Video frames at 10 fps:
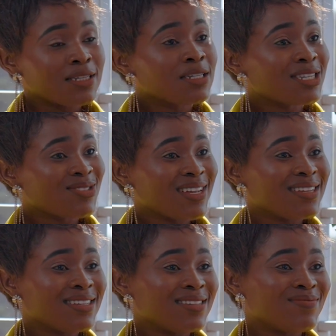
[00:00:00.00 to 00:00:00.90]
it is
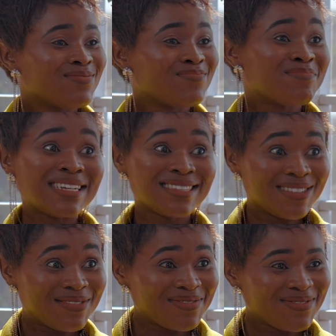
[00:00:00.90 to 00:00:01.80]
actually
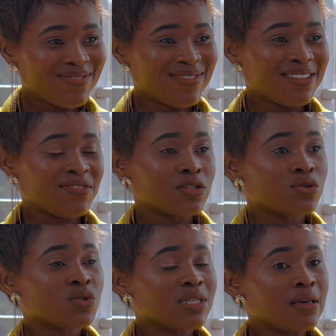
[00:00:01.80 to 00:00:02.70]
massive, if I
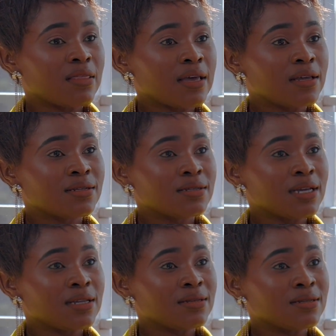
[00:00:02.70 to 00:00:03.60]
should say that.
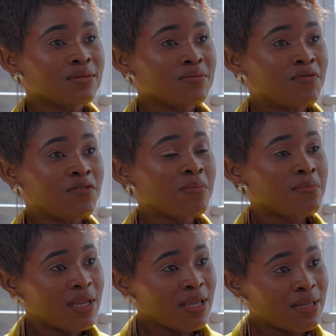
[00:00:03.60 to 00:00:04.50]
And for
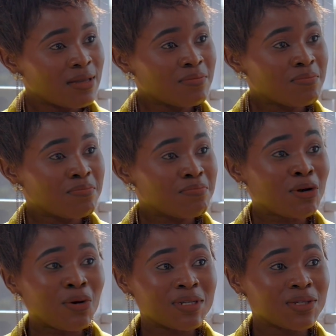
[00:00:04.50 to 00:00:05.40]
me,
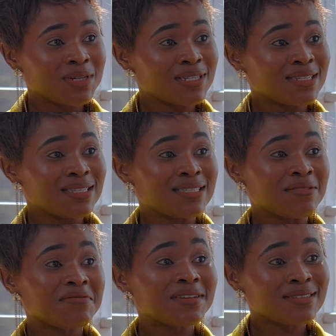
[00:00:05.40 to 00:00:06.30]
because it was
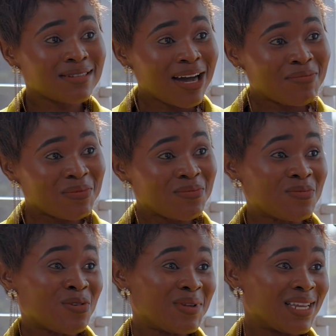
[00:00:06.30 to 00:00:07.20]
the first time I'm
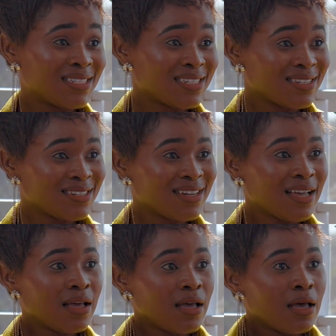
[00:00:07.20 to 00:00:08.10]
nominated,
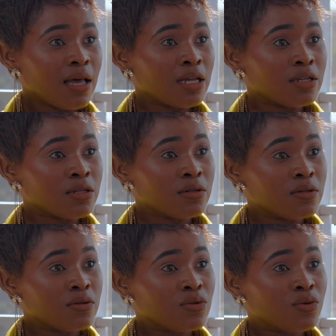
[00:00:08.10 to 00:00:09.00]
and
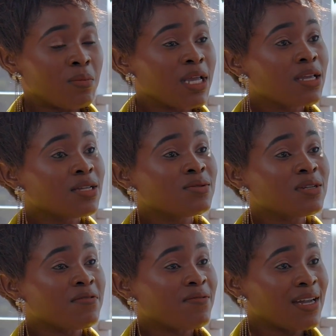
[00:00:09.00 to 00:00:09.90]
to make it to
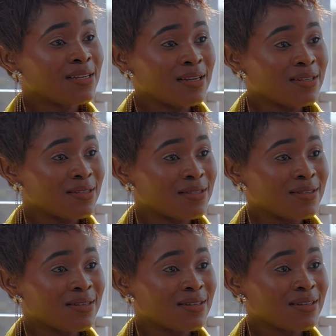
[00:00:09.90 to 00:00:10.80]
the
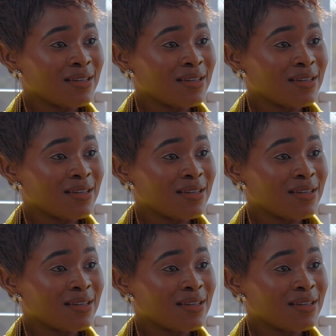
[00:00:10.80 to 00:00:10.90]
finalist,